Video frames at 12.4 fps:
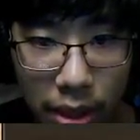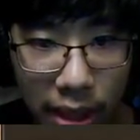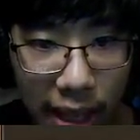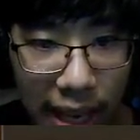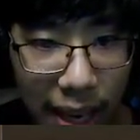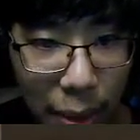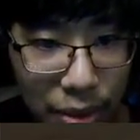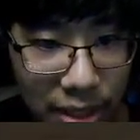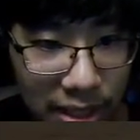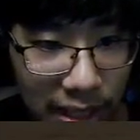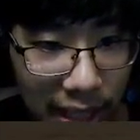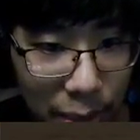How is
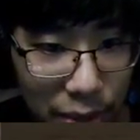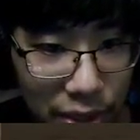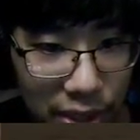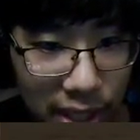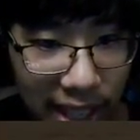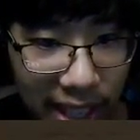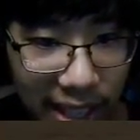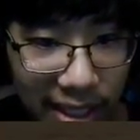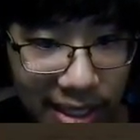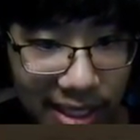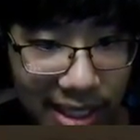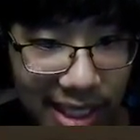it
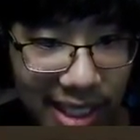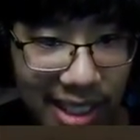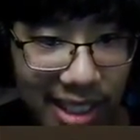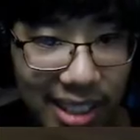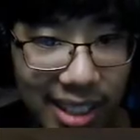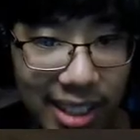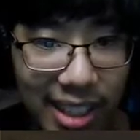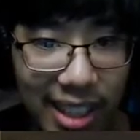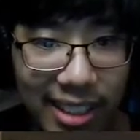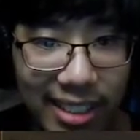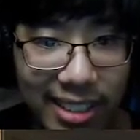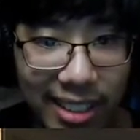outside?
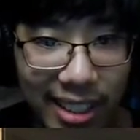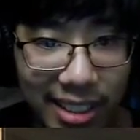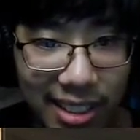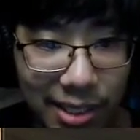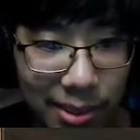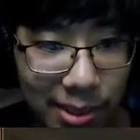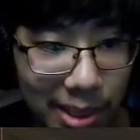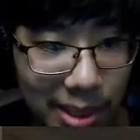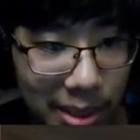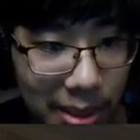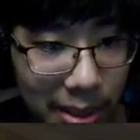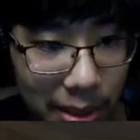Ah, thank you.
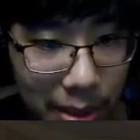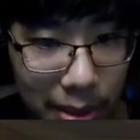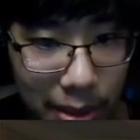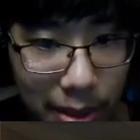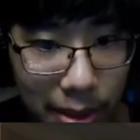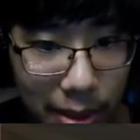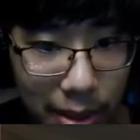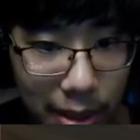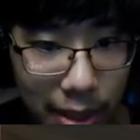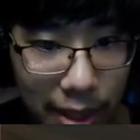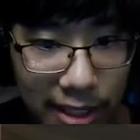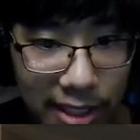
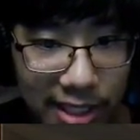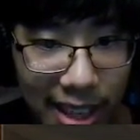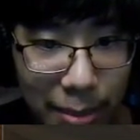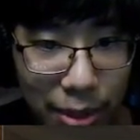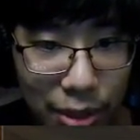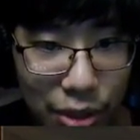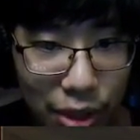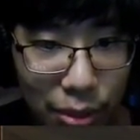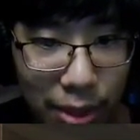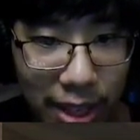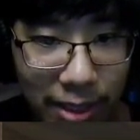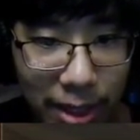Now it's gotta be
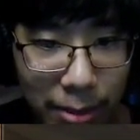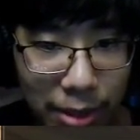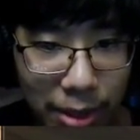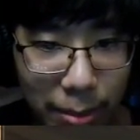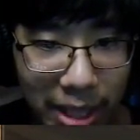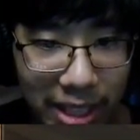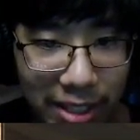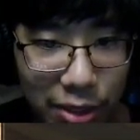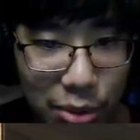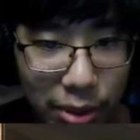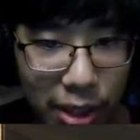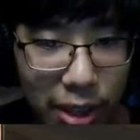turned around. I'm gonna make it
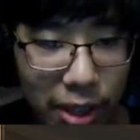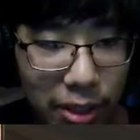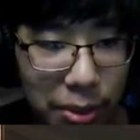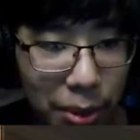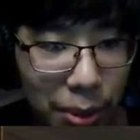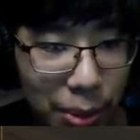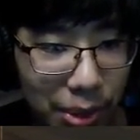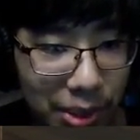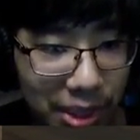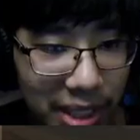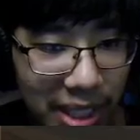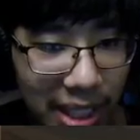into an auto
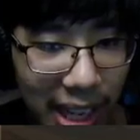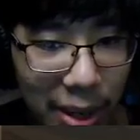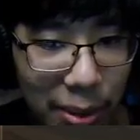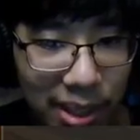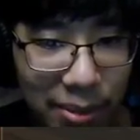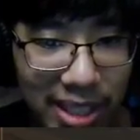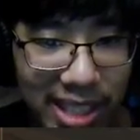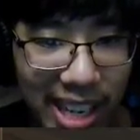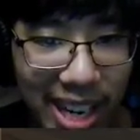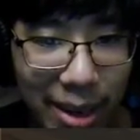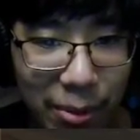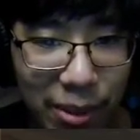loader. I don't give a
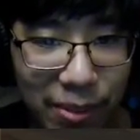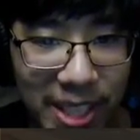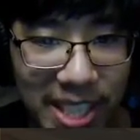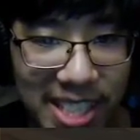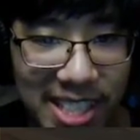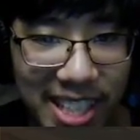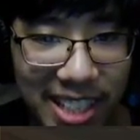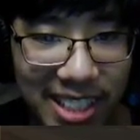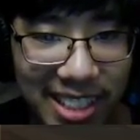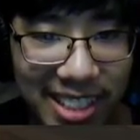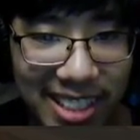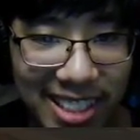damn if this
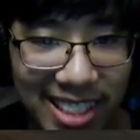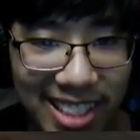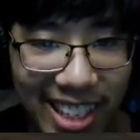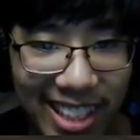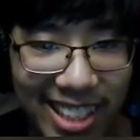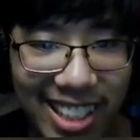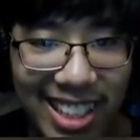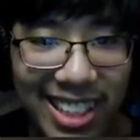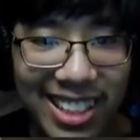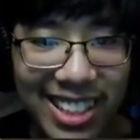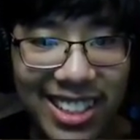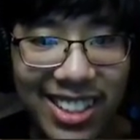thing that like,
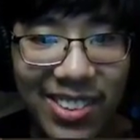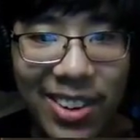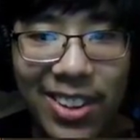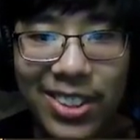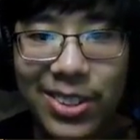you know, auto